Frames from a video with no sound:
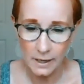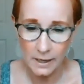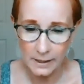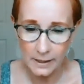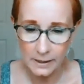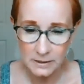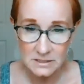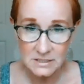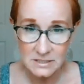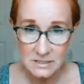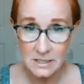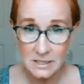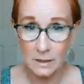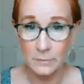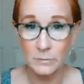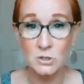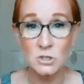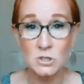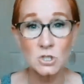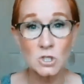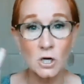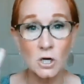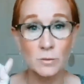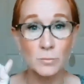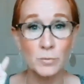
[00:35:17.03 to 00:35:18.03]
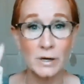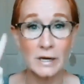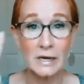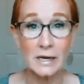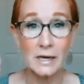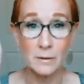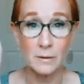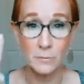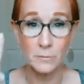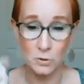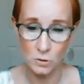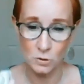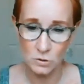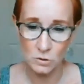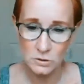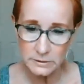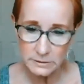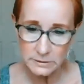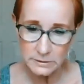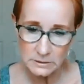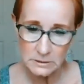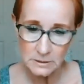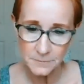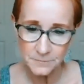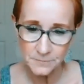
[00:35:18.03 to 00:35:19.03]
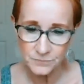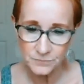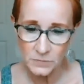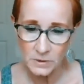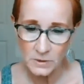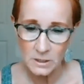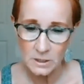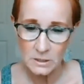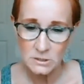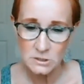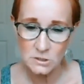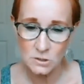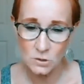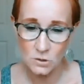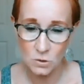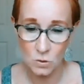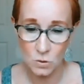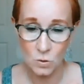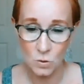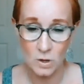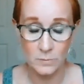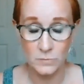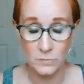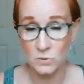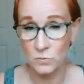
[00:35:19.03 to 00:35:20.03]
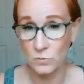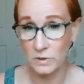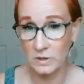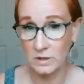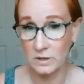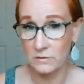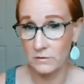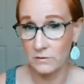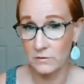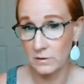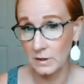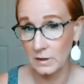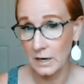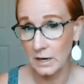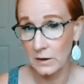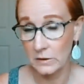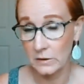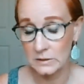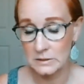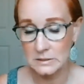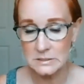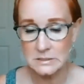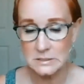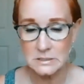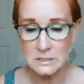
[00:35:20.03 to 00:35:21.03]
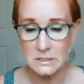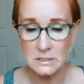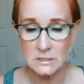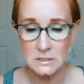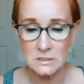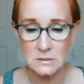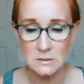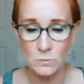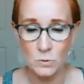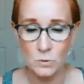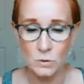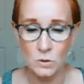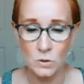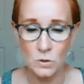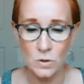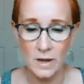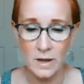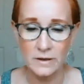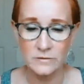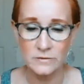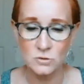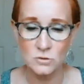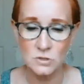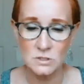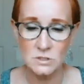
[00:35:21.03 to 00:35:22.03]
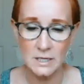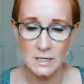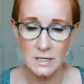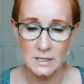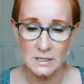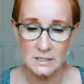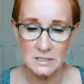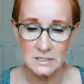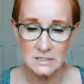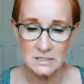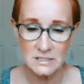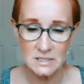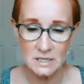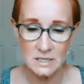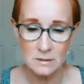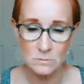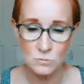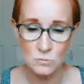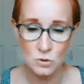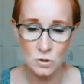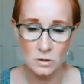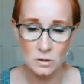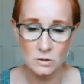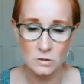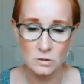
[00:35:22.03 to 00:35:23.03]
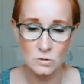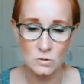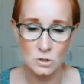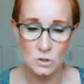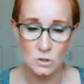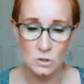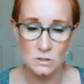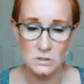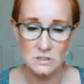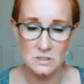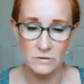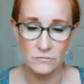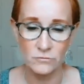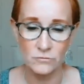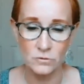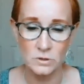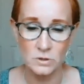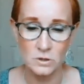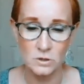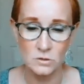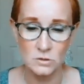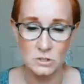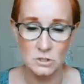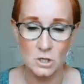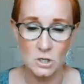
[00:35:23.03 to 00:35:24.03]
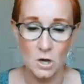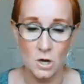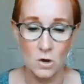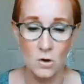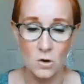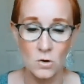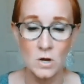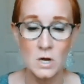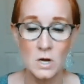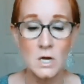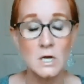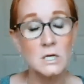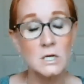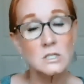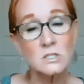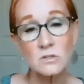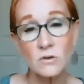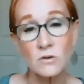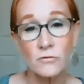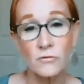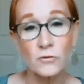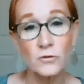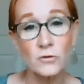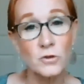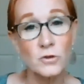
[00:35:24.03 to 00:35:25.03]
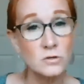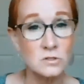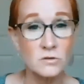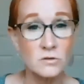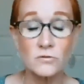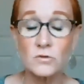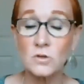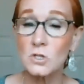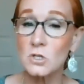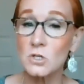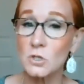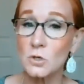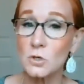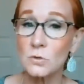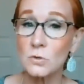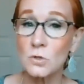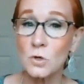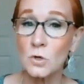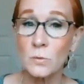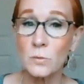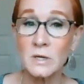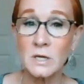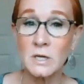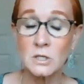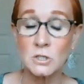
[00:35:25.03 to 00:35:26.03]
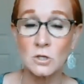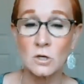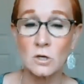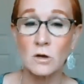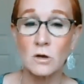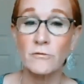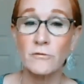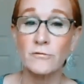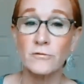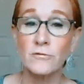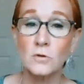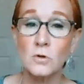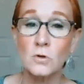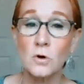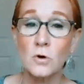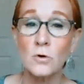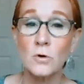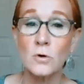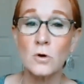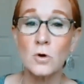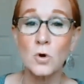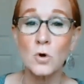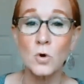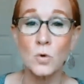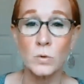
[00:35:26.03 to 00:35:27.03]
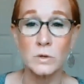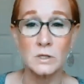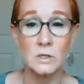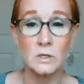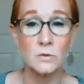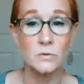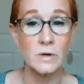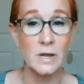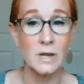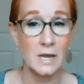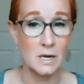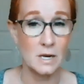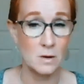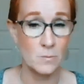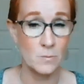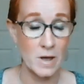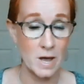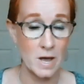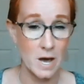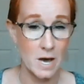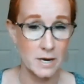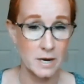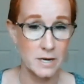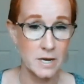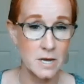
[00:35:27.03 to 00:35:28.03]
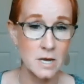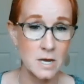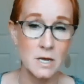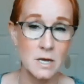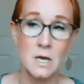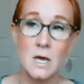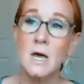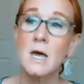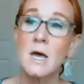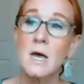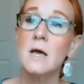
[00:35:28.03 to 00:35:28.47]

and damaged our brain chemicals. So I'm going to read Karen's testimonial. After taking the same drug you took several years ago, so for those of you that don't know me, I took a fluoroquinolone antibiotic,